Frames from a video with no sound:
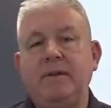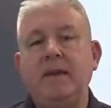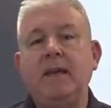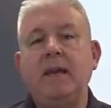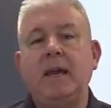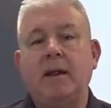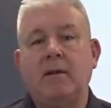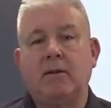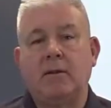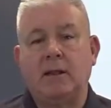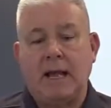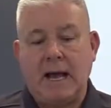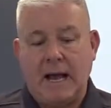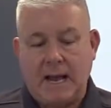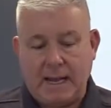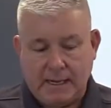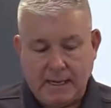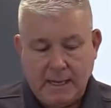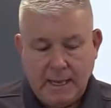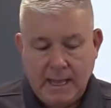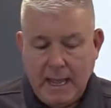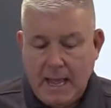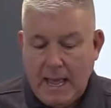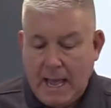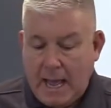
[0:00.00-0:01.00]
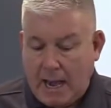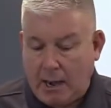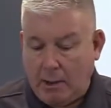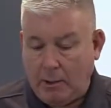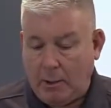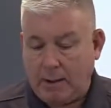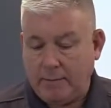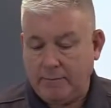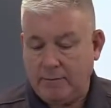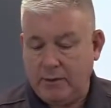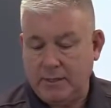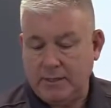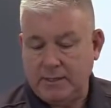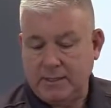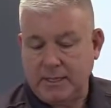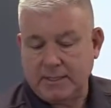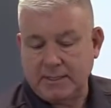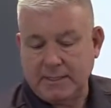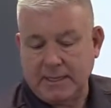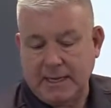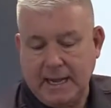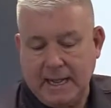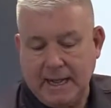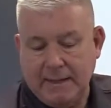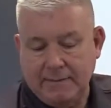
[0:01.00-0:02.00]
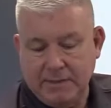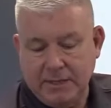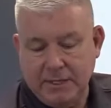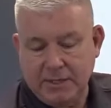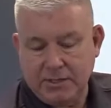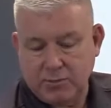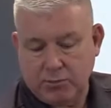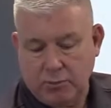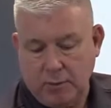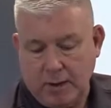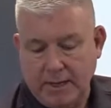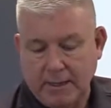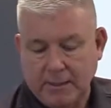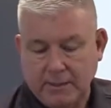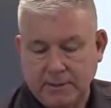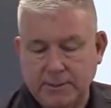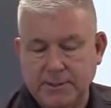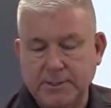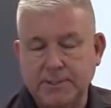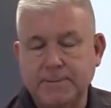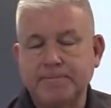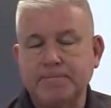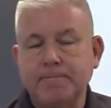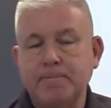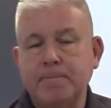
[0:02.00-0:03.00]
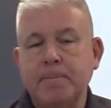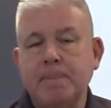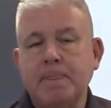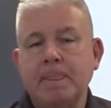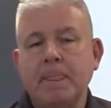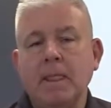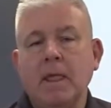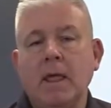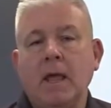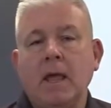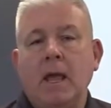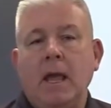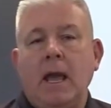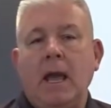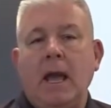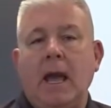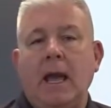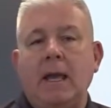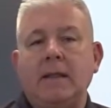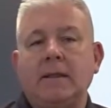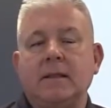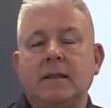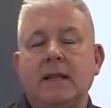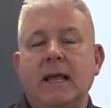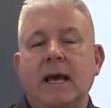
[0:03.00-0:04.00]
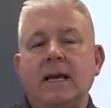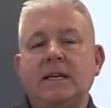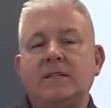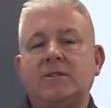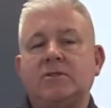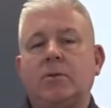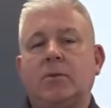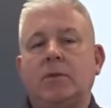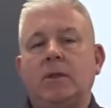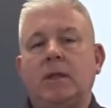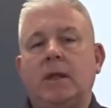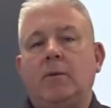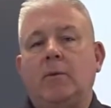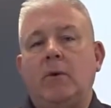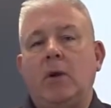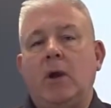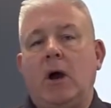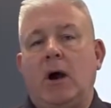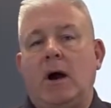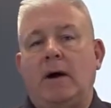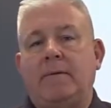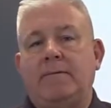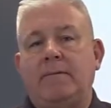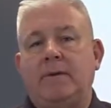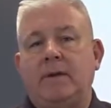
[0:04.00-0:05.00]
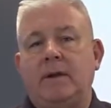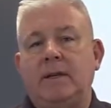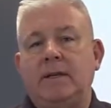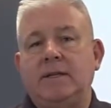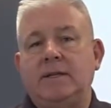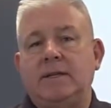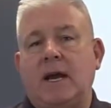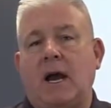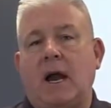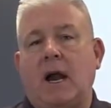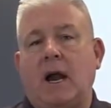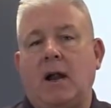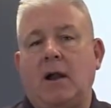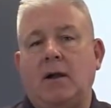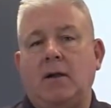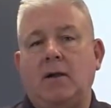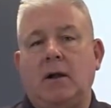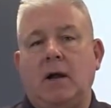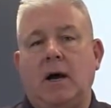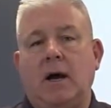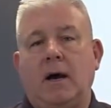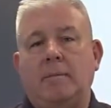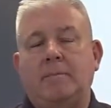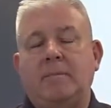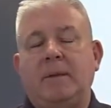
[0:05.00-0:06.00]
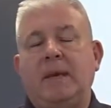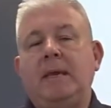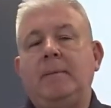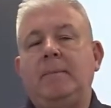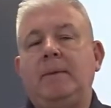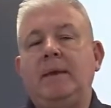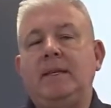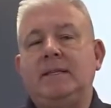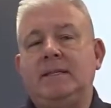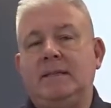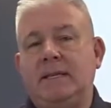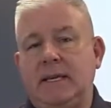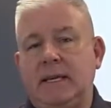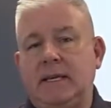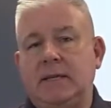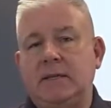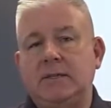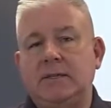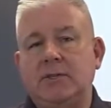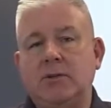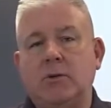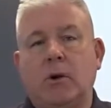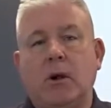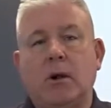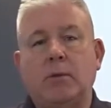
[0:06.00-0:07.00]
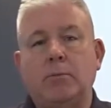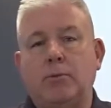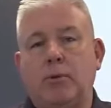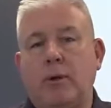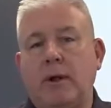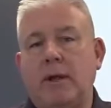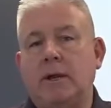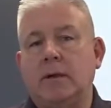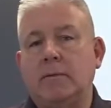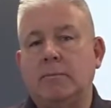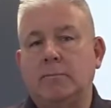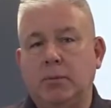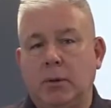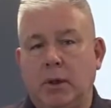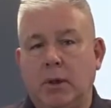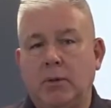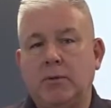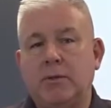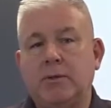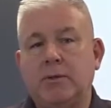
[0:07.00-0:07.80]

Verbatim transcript: airlock, however it doesn't have these rails. And the last one that we offer is our uh, PBT, so our Prater blow